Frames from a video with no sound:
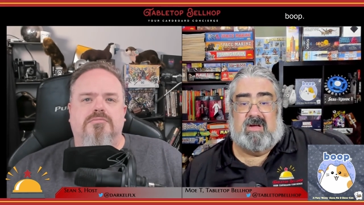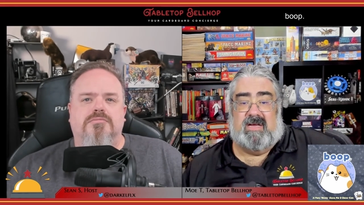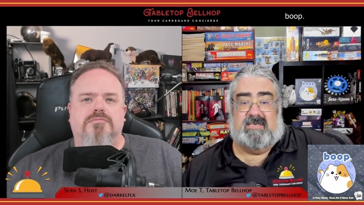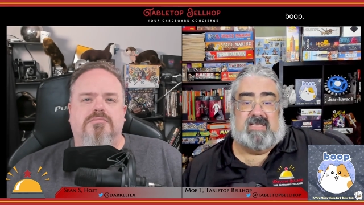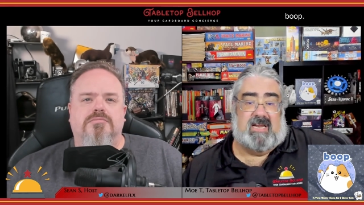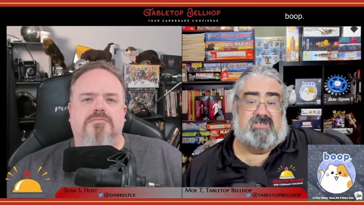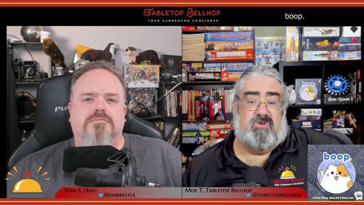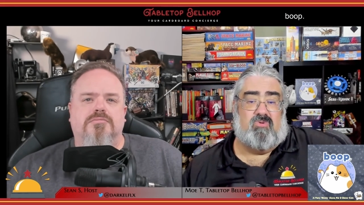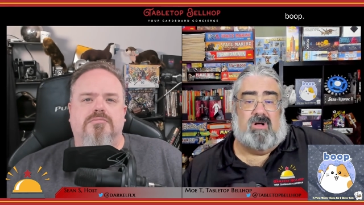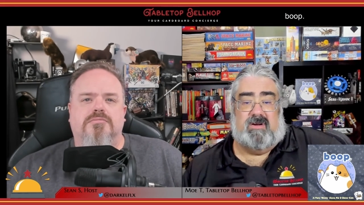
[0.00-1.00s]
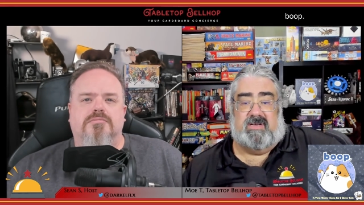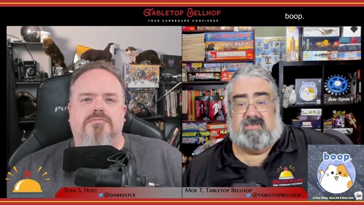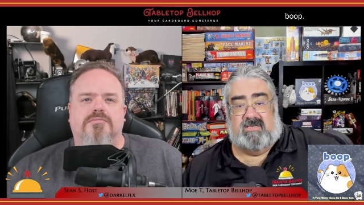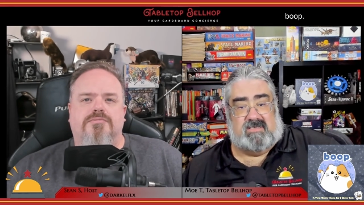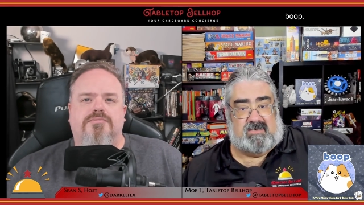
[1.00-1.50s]
Speaker 1: is that it has two
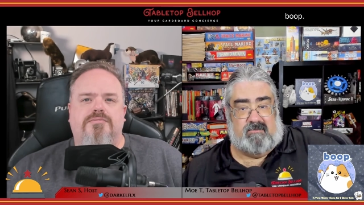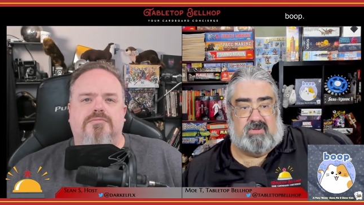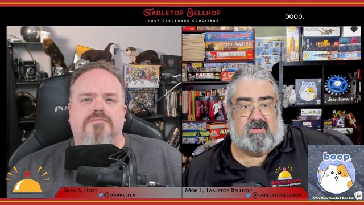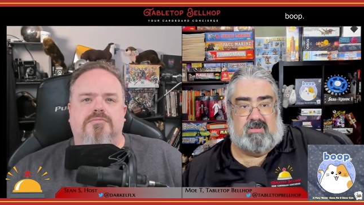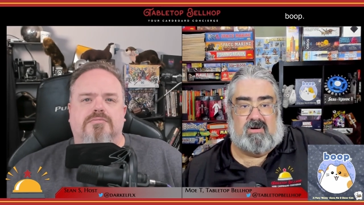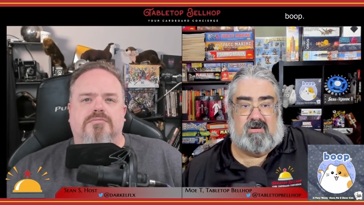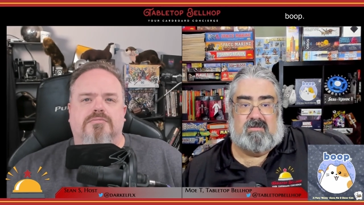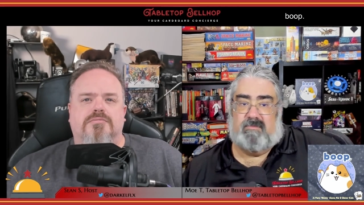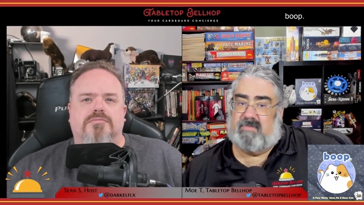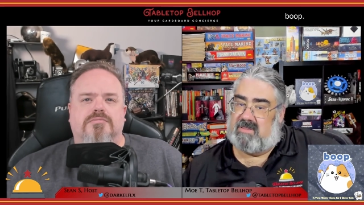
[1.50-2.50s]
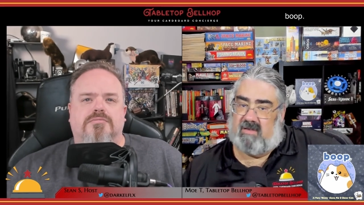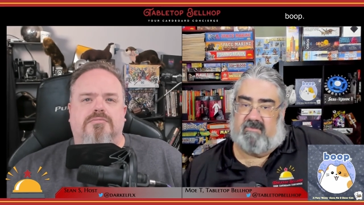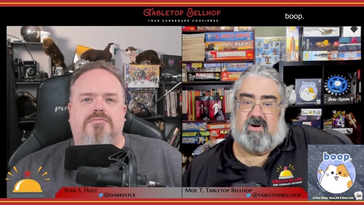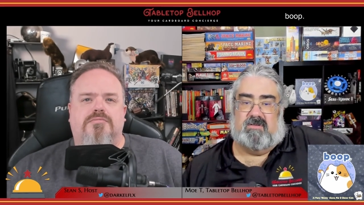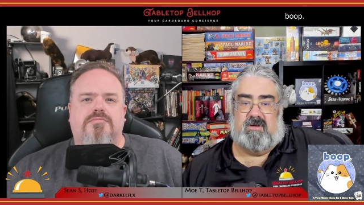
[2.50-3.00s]
qualities. It's simple to learn, but
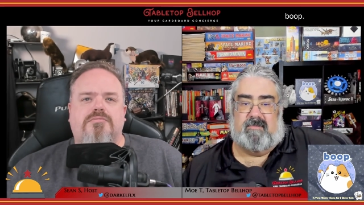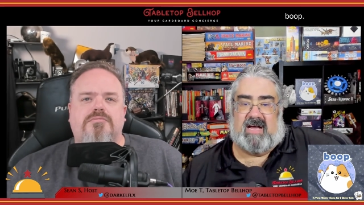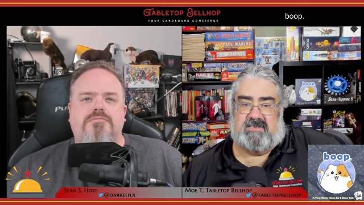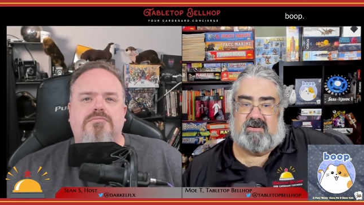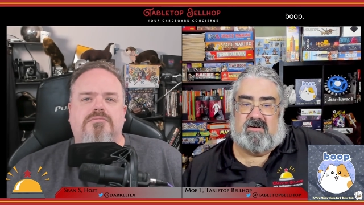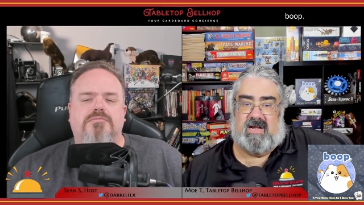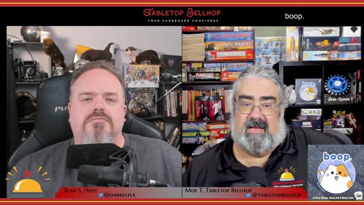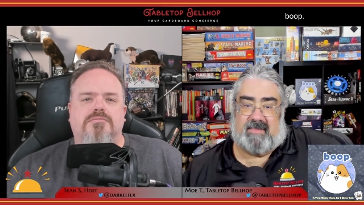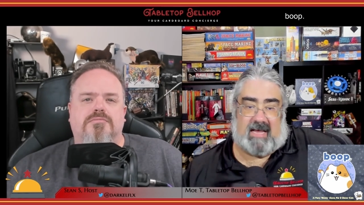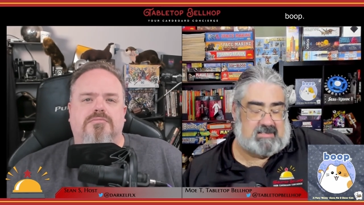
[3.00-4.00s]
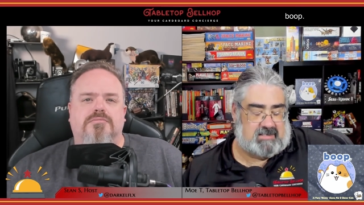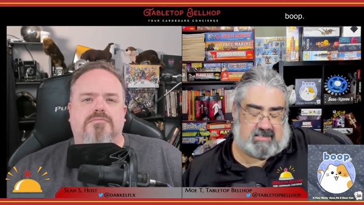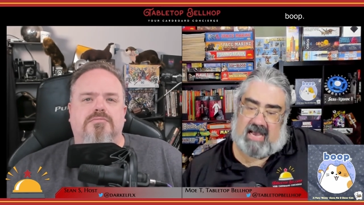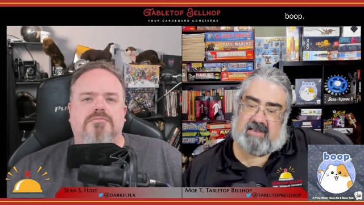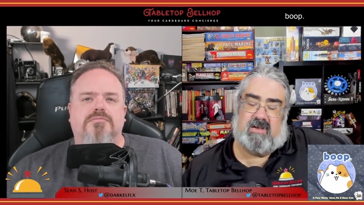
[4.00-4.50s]
difficult to master. And that's
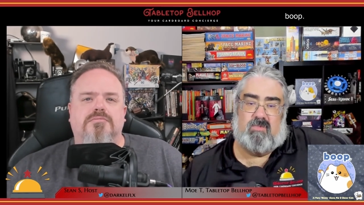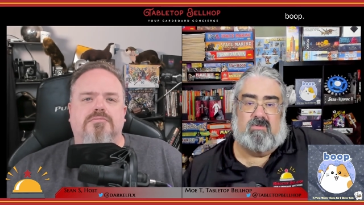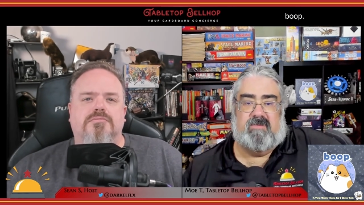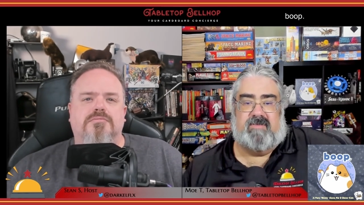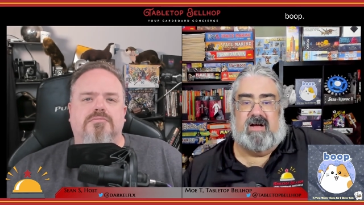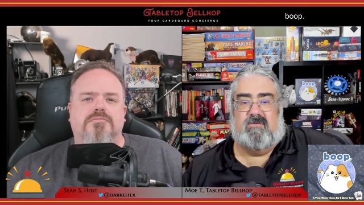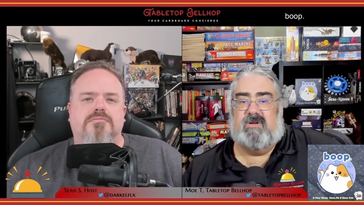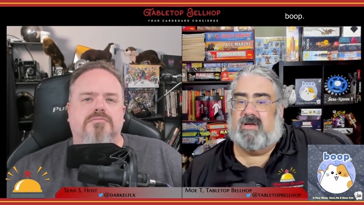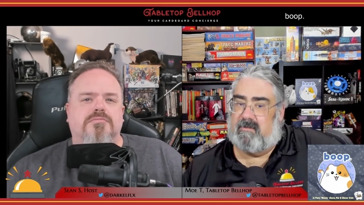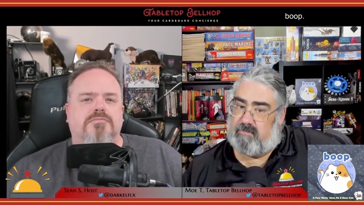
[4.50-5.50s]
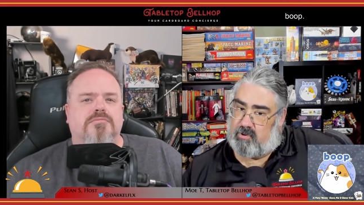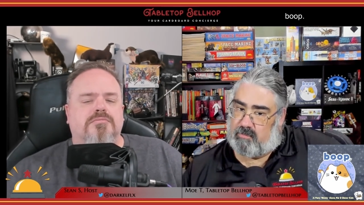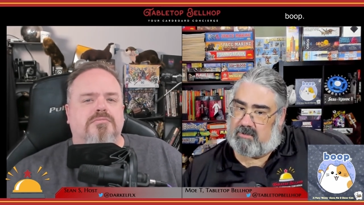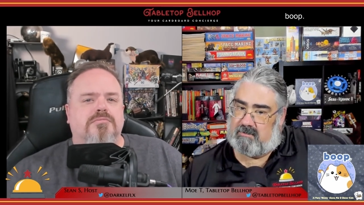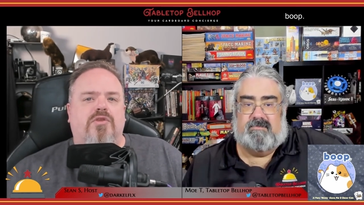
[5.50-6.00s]
exactly what we found in
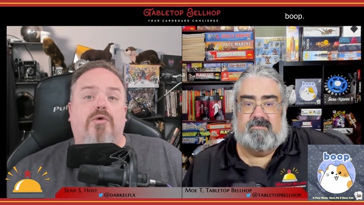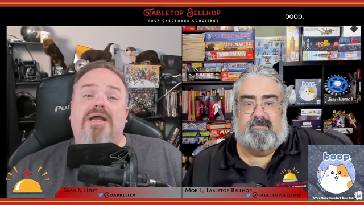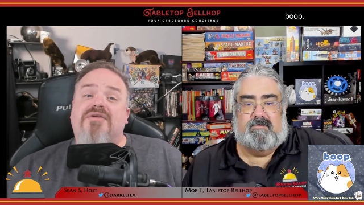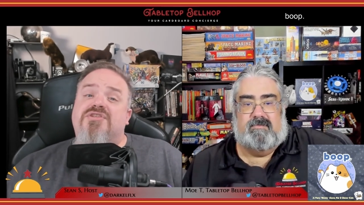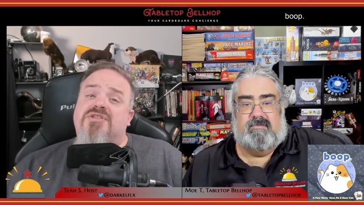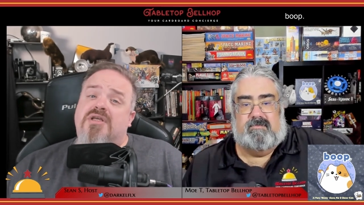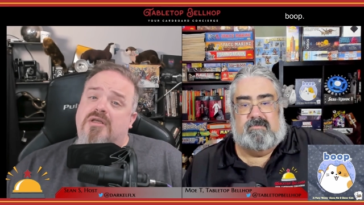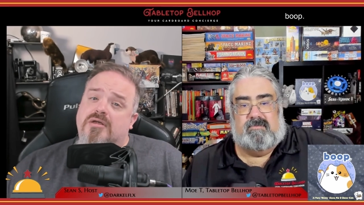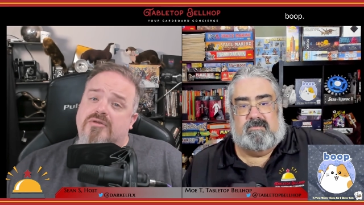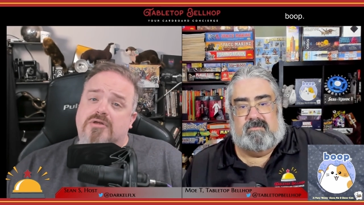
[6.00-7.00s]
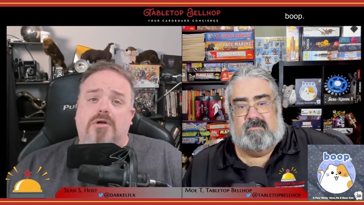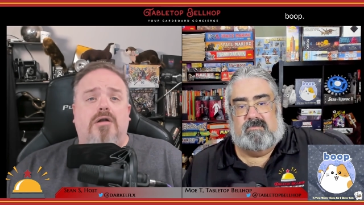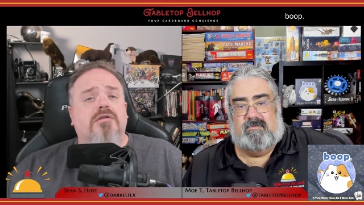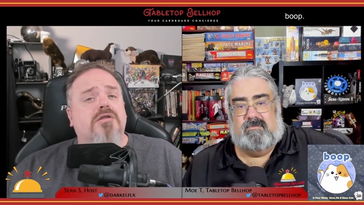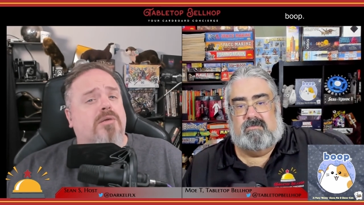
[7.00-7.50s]
Boop.
Speaker 2: Though I have to say here, there
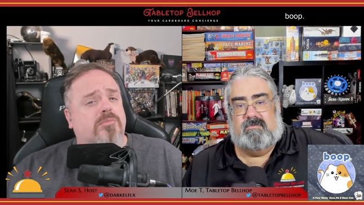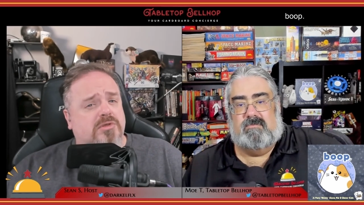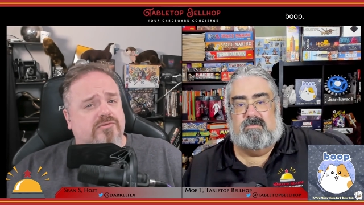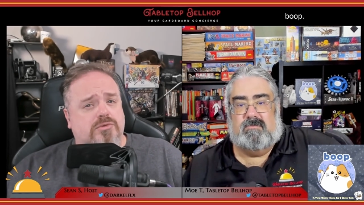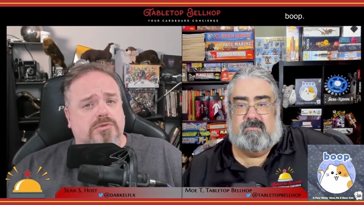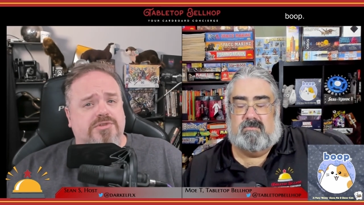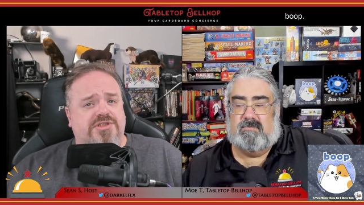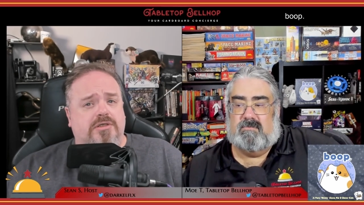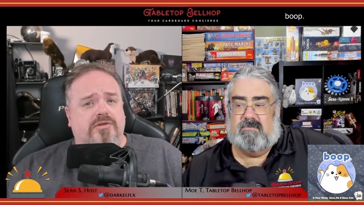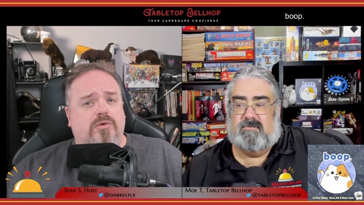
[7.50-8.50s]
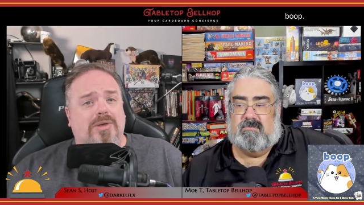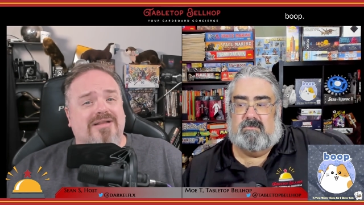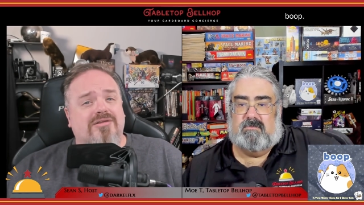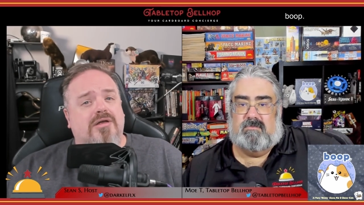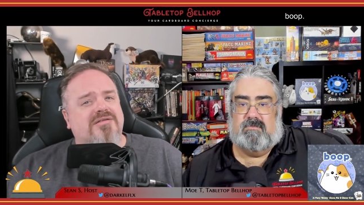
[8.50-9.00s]
are a number of rules here that,
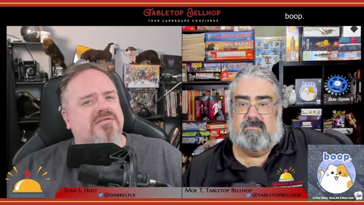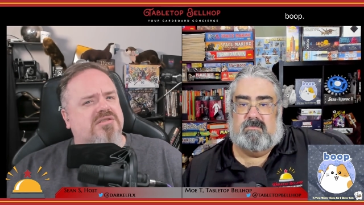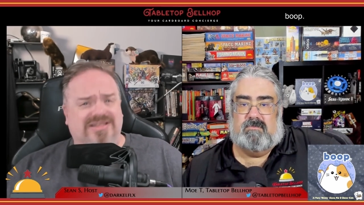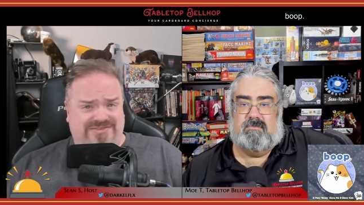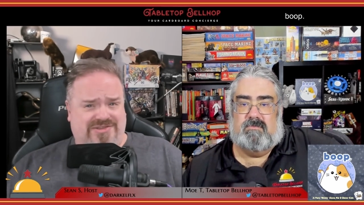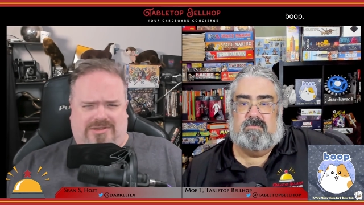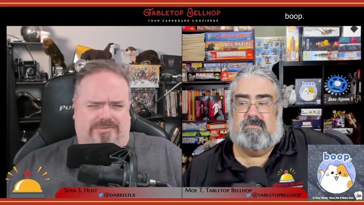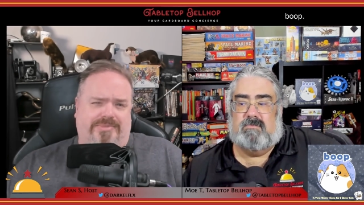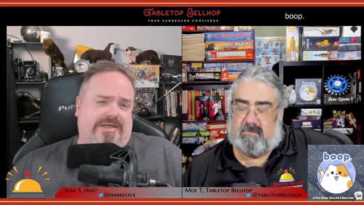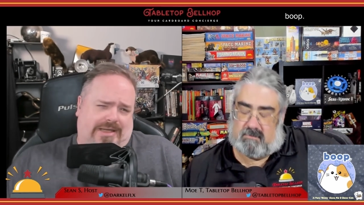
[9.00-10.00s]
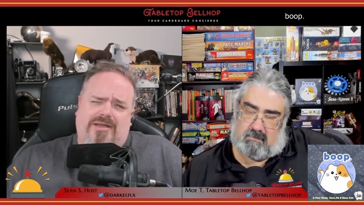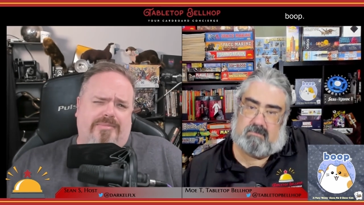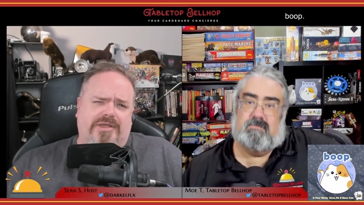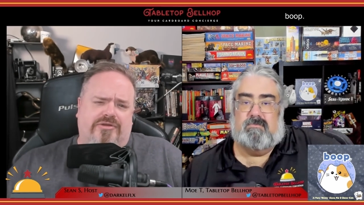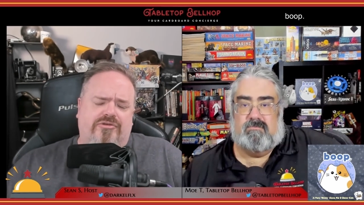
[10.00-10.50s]
while not difficult by any
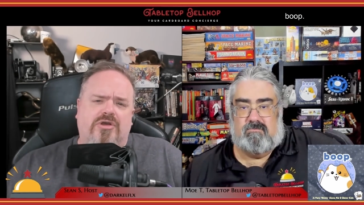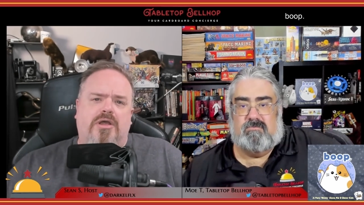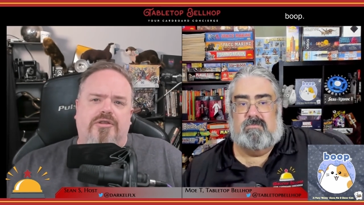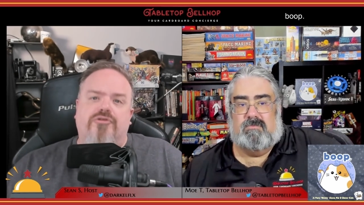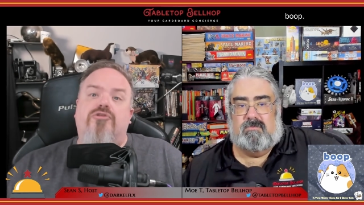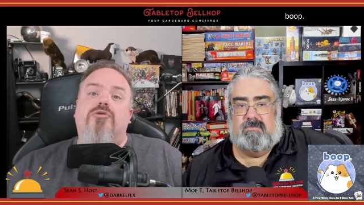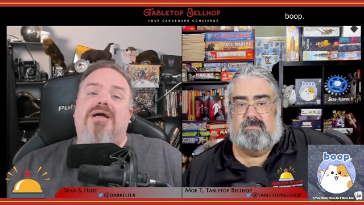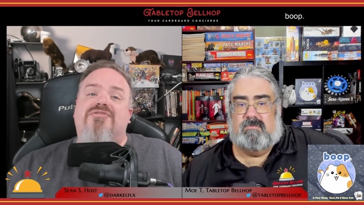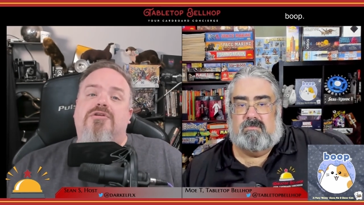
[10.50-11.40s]
means, you do have to